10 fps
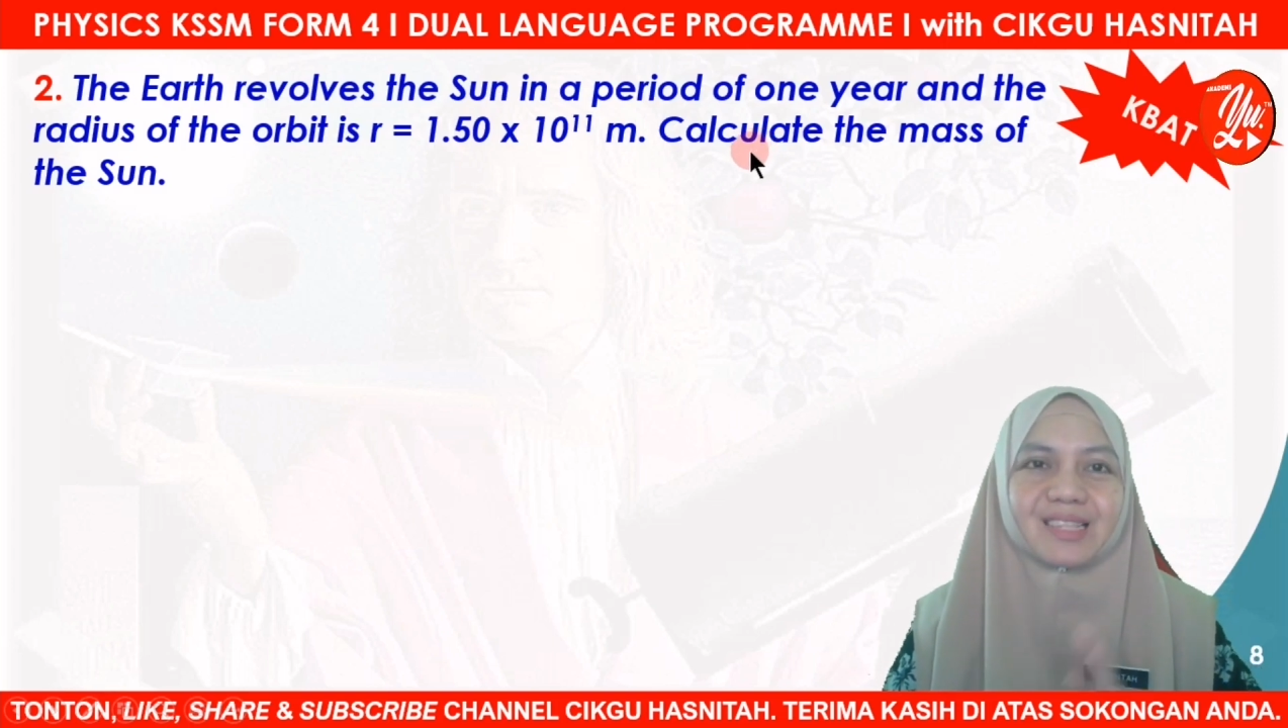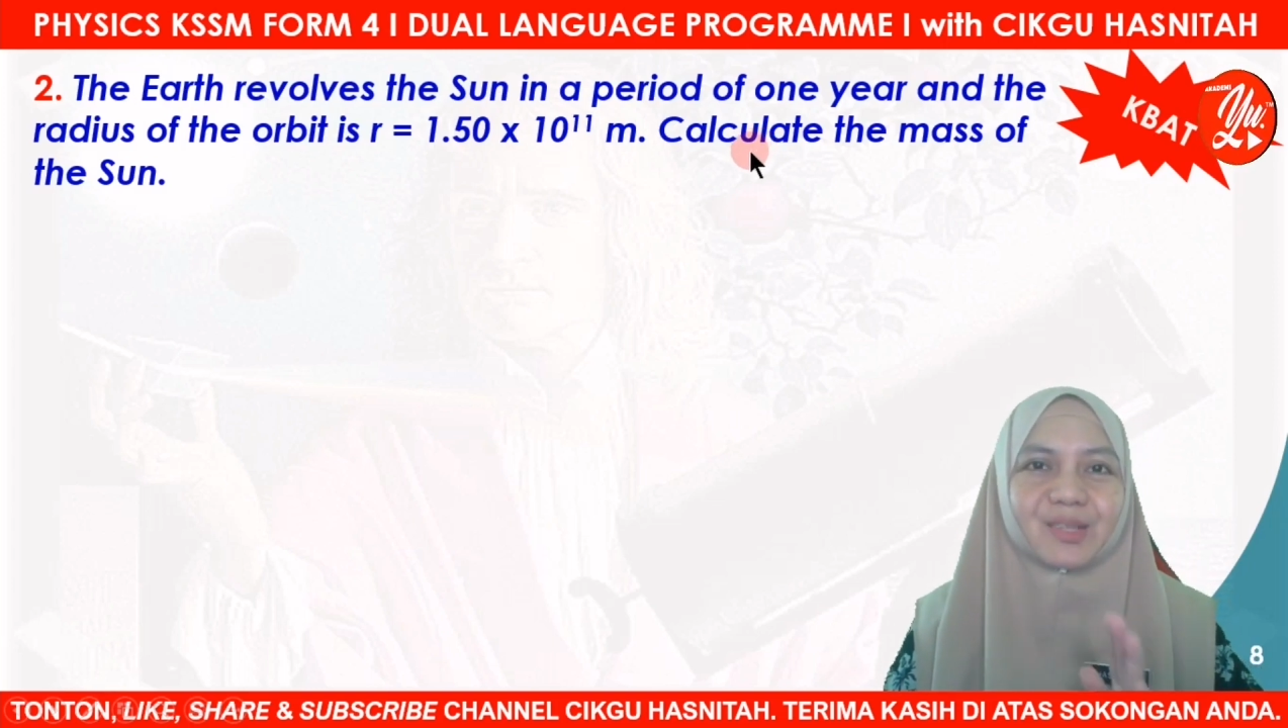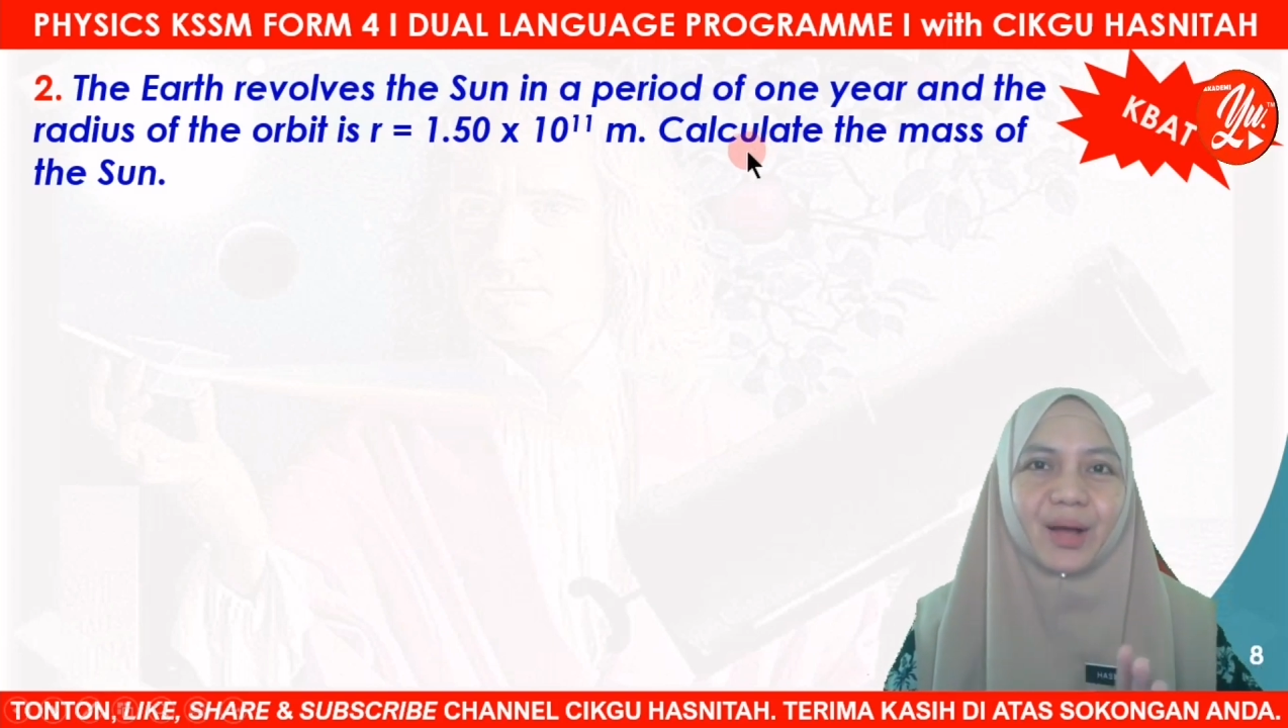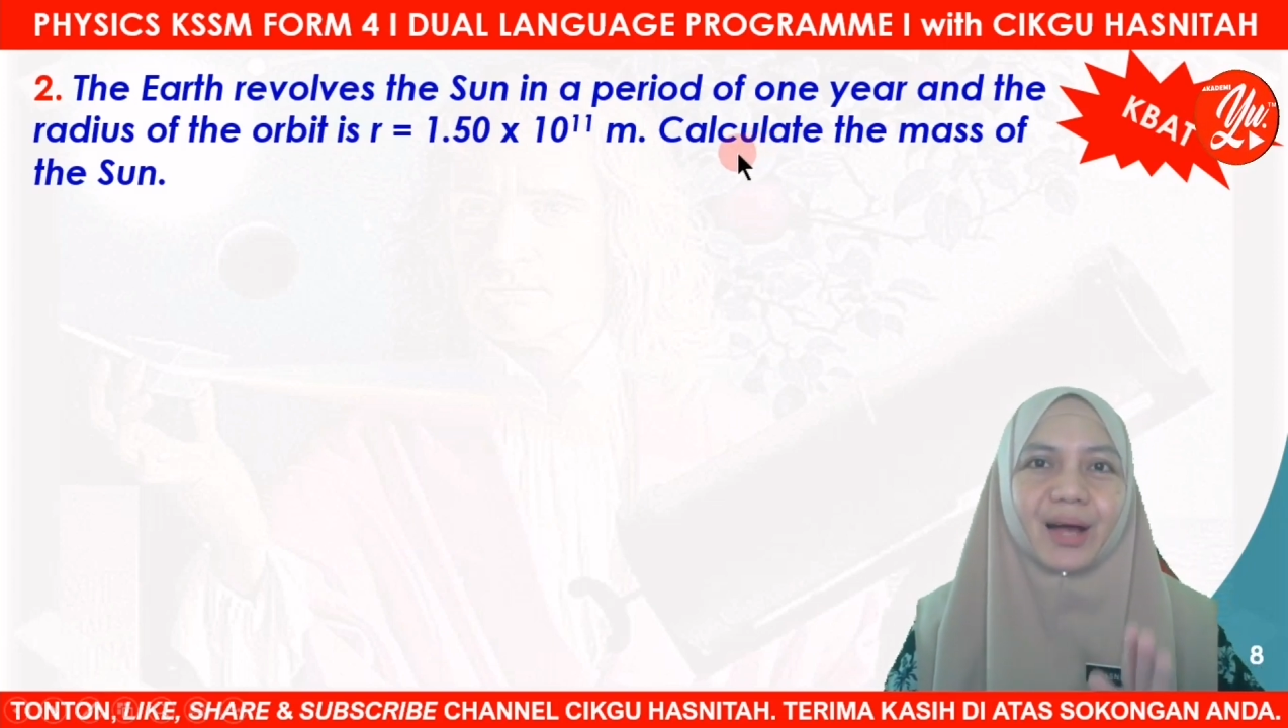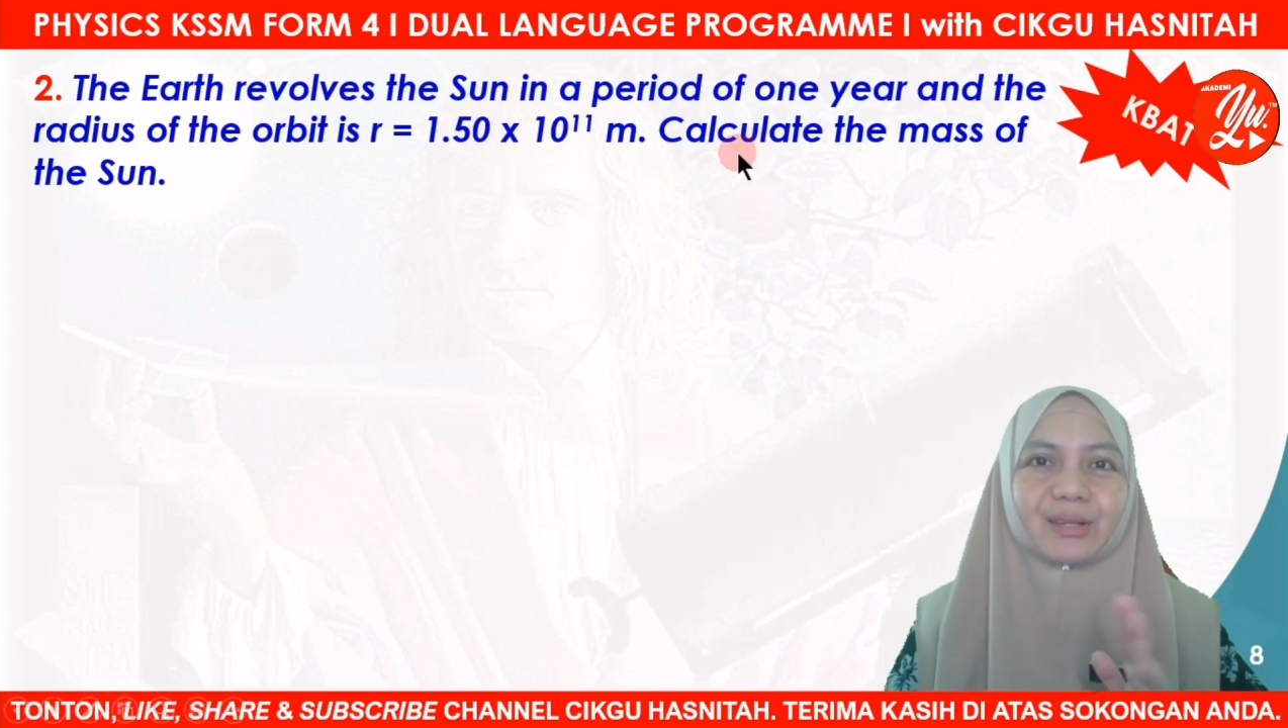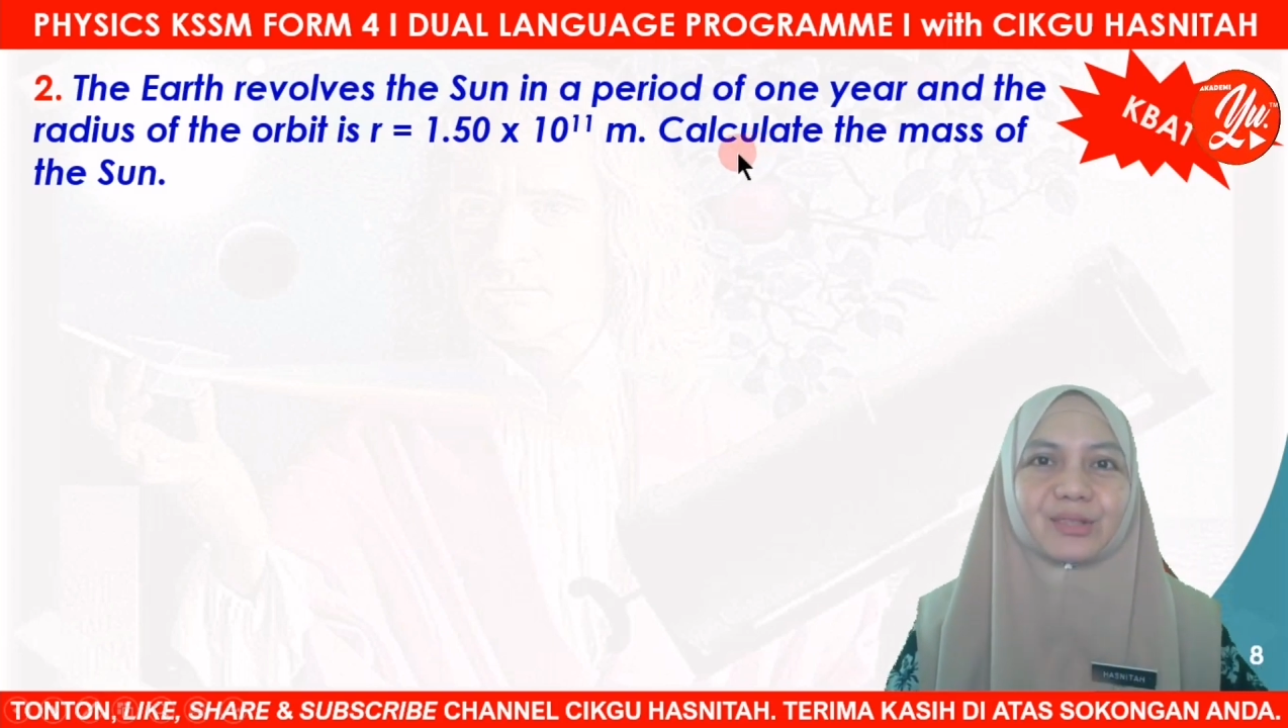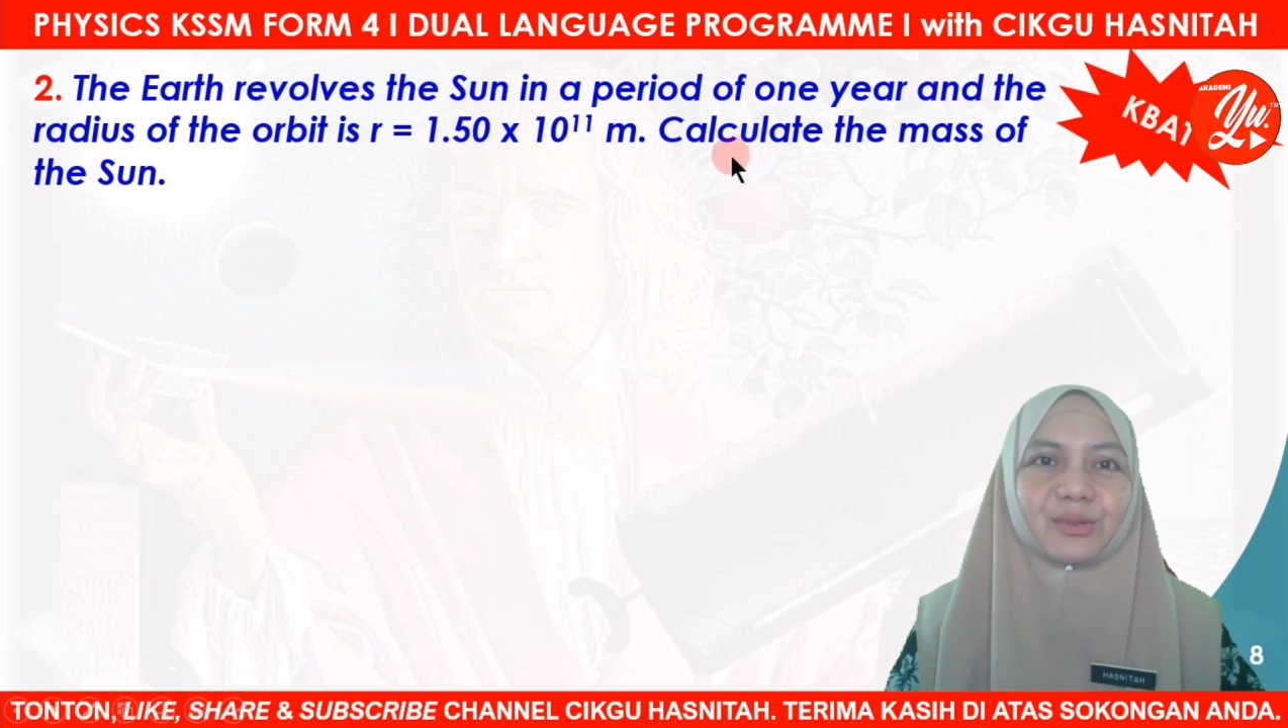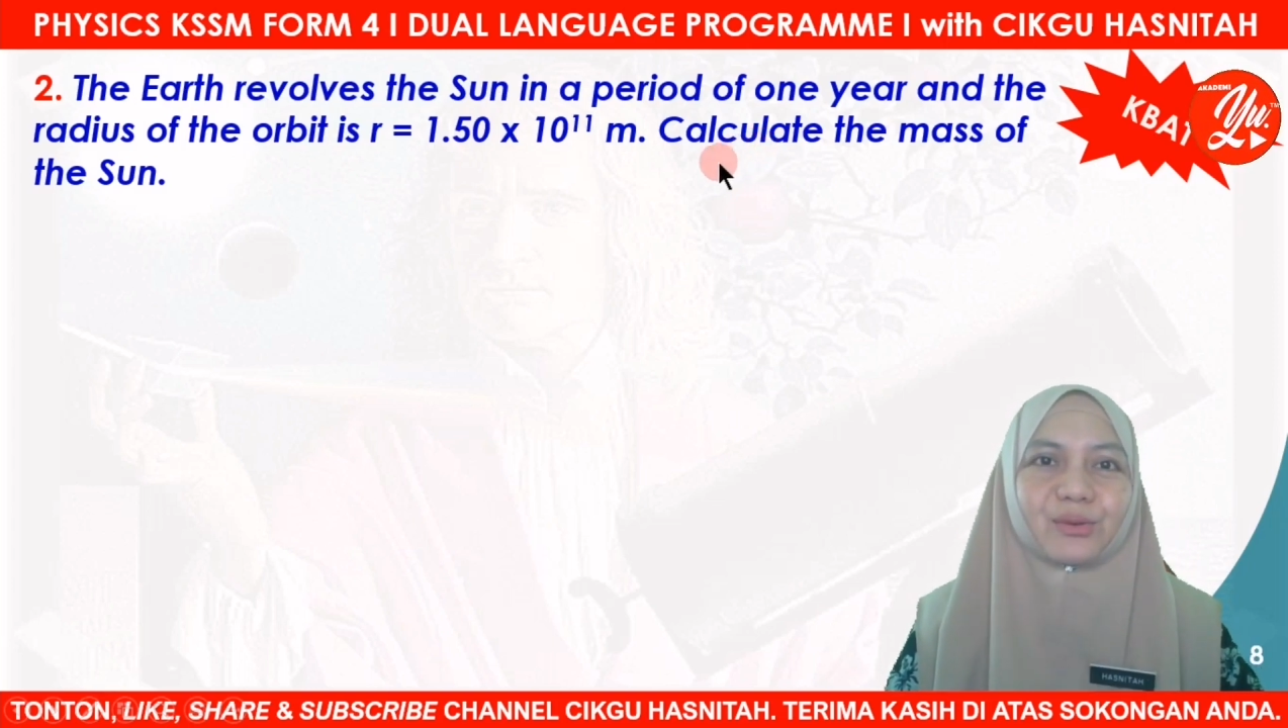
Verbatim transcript: So how to